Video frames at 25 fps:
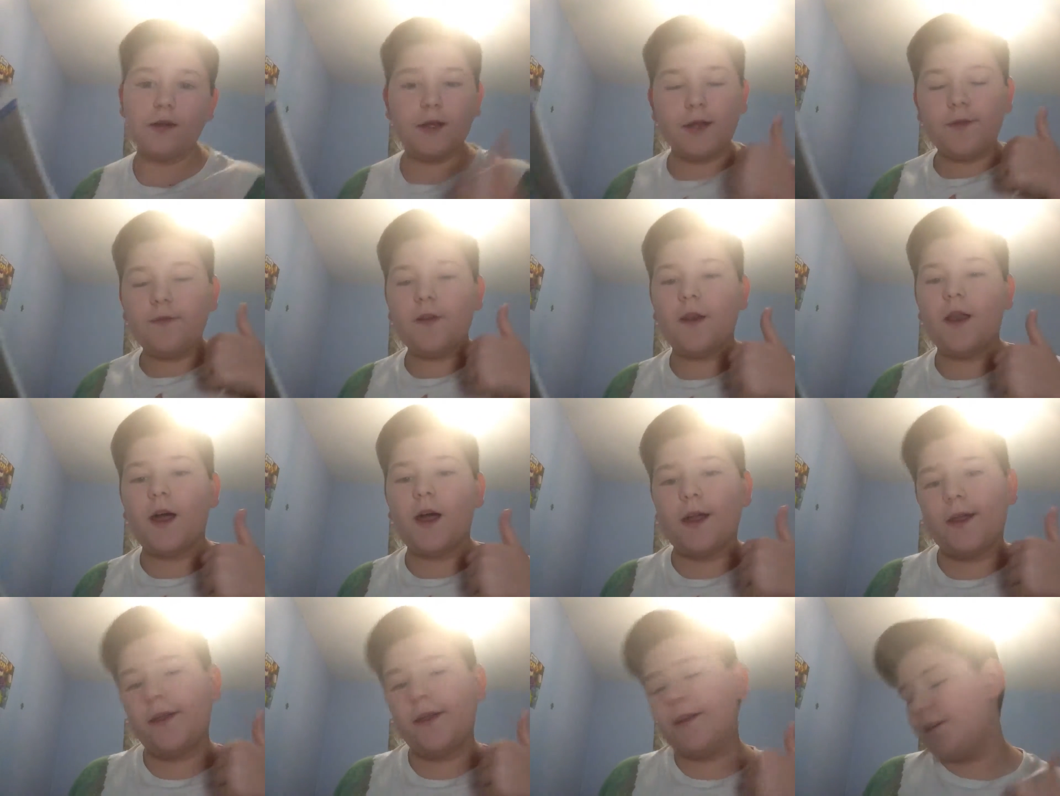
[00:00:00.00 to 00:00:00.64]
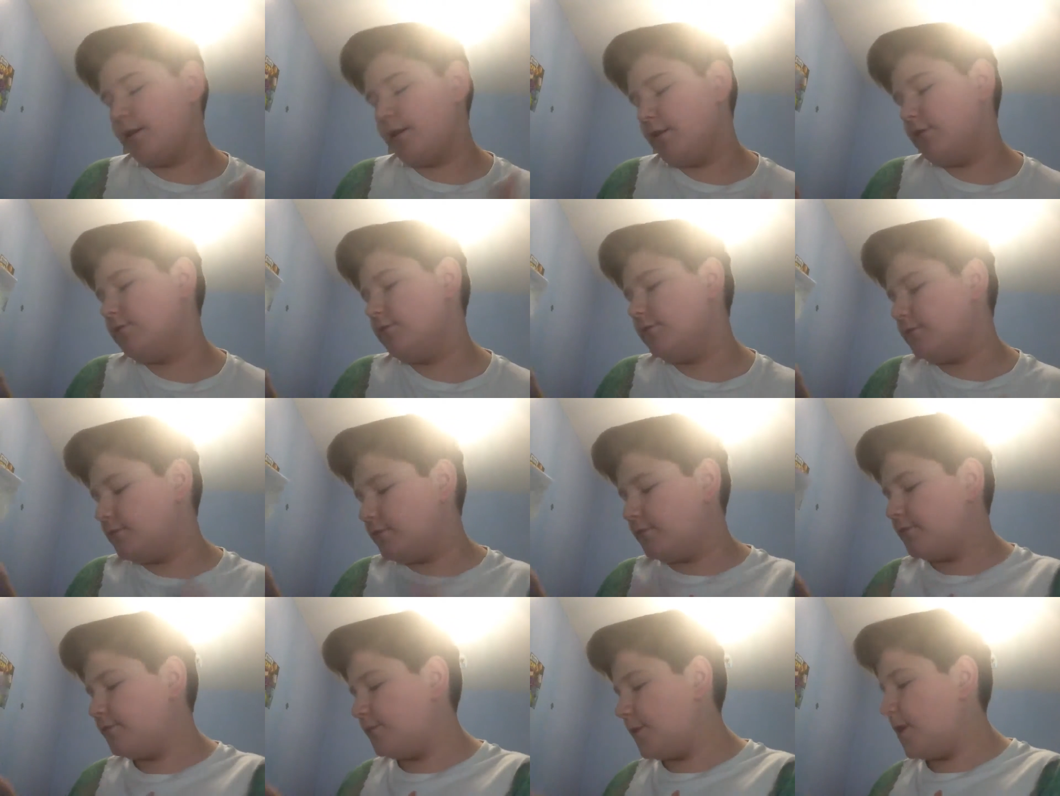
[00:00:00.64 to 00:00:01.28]
leave a like.
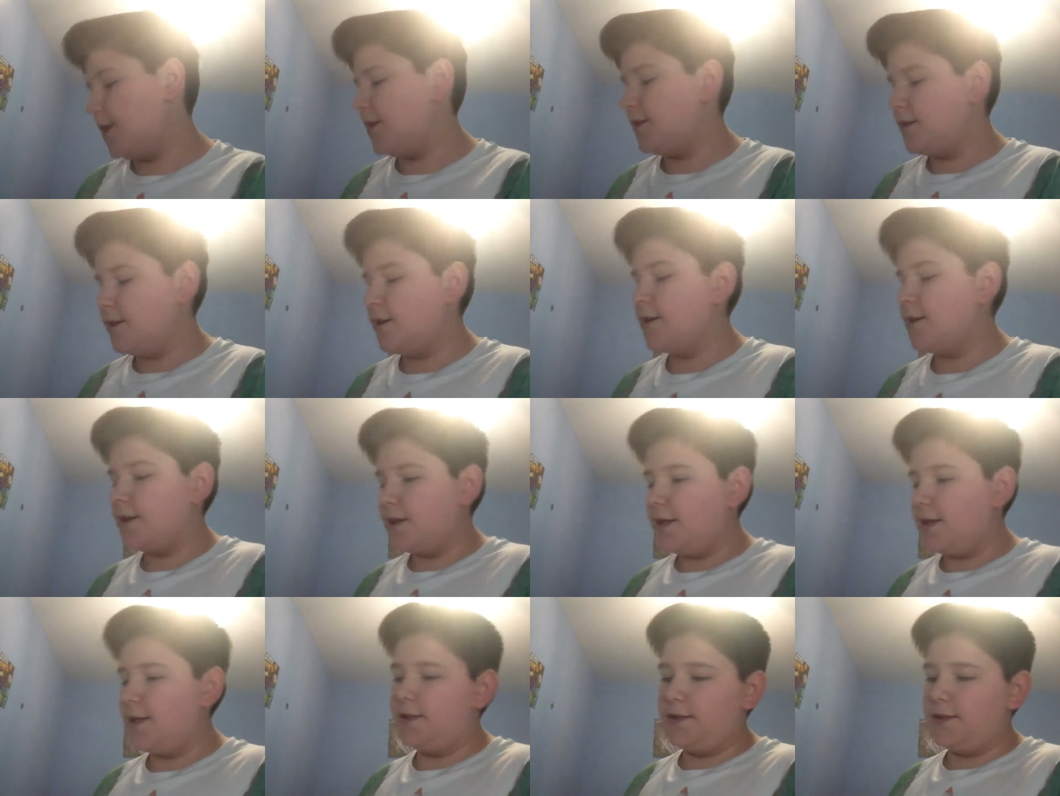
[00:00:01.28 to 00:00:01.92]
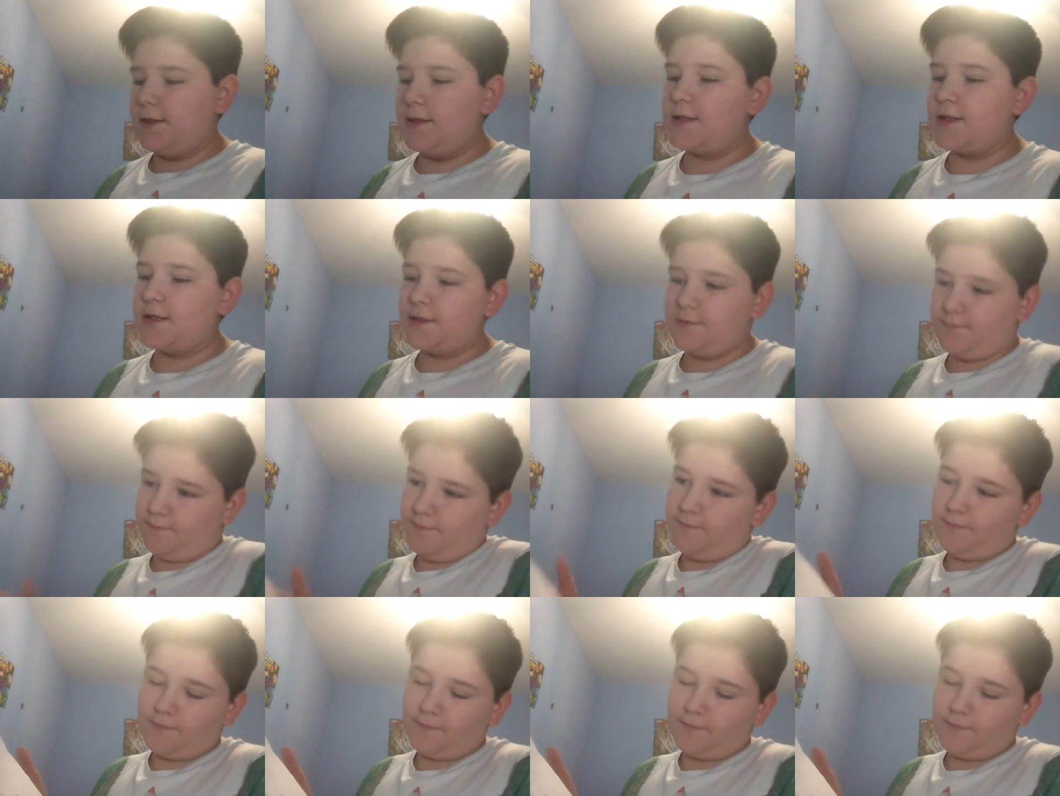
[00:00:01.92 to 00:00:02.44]
And